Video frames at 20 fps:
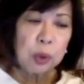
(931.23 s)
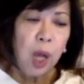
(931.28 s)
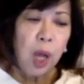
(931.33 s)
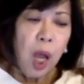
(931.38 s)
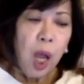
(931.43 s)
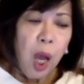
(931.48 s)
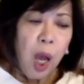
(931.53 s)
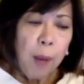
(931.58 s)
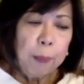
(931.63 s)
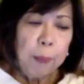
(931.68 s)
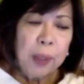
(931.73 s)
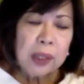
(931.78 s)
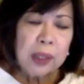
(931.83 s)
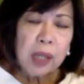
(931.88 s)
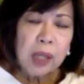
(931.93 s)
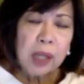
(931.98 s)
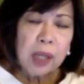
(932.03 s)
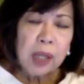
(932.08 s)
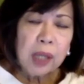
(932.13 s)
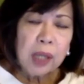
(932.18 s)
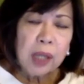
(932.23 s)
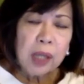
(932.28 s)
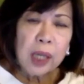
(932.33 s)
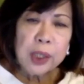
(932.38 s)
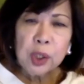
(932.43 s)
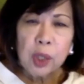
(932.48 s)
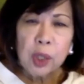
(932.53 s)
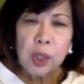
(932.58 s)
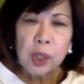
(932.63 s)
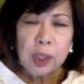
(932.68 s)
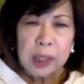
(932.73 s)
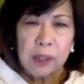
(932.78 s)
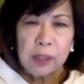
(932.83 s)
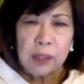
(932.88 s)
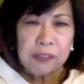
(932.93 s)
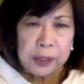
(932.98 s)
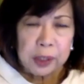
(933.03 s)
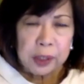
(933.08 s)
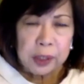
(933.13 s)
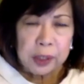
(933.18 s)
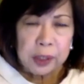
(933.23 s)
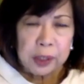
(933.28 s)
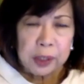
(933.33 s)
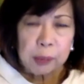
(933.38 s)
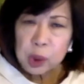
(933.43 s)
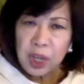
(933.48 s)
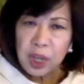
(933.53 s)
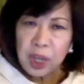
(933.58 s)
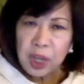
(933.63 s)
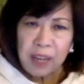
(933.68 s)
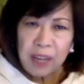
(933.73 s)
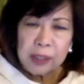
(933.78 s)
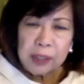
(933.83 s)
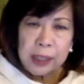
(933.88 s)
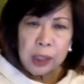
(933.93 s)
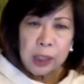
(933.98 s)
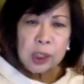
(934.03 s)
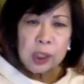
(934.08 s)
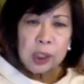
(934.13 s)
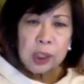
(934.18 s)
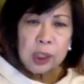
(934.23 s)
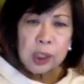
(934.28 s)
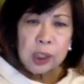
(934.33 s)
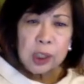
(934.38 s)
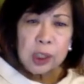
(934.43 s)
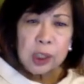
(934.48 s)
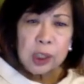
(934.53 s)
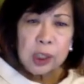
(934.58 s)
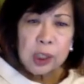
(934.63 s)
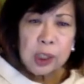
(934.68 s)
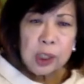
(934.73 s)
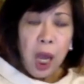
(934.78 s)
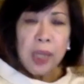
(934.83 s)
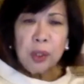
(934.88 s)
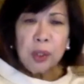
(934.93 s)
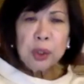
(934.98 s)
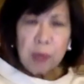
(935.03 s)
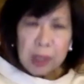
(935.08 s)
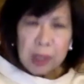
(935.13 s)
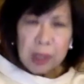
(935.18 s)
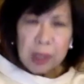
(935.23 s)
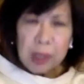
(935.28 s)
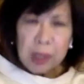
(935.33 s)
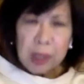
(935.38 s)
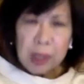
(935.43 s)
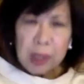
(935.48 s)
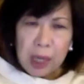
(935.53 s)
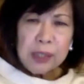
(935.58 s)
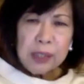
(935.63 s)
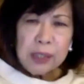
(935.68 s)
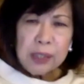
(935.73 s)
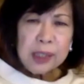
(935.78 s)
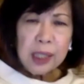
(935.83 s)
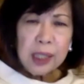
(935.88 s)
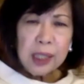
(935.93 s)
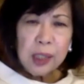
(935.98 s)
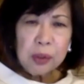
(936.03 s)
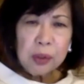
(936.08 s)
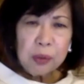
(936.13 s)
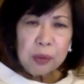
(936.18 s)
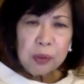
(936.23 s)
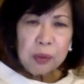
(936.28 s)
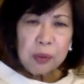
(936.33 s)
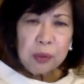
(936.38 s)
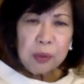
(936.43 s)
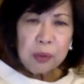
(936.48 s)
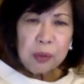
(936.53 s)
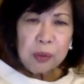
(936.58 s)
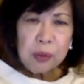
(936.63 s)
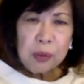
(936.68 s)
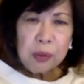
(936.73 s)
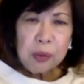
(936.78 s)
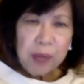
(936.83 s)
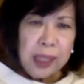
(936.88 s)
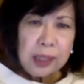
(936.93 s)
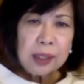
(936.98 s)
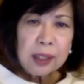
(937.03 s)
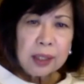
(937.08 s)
But are you going to be comfortable traveling? Because I know you do a lot of destination weddings.